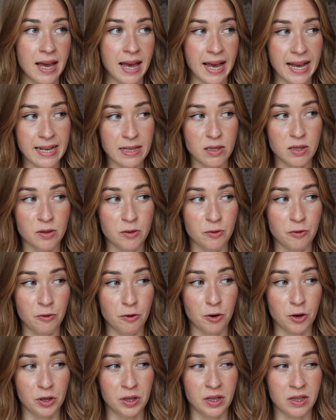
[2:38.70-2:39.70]
As
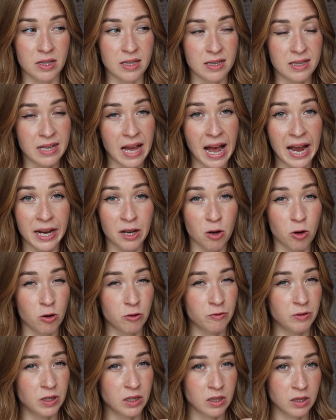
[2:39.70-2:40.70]
for the design
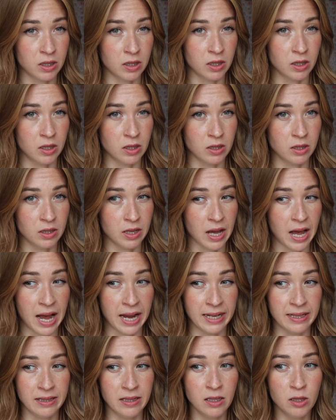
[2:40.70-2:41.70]
of the skirt,
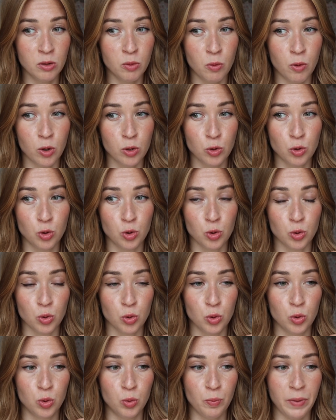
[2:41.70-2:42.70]
I didn't want
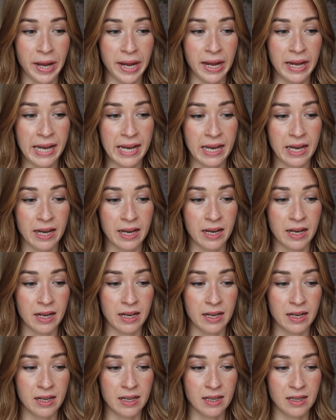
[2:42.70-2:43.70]
to make
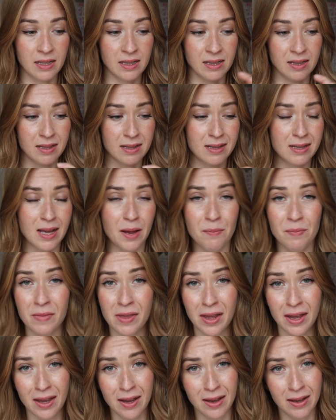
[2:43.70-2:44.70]

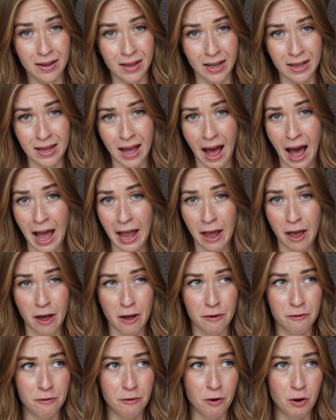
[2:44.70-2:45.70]
something that I
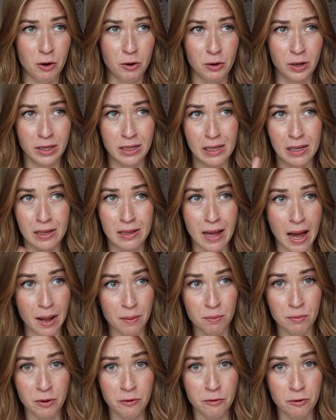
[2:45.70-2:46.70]
have already
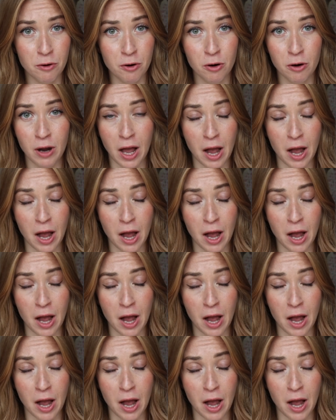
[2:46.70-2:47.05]
done before.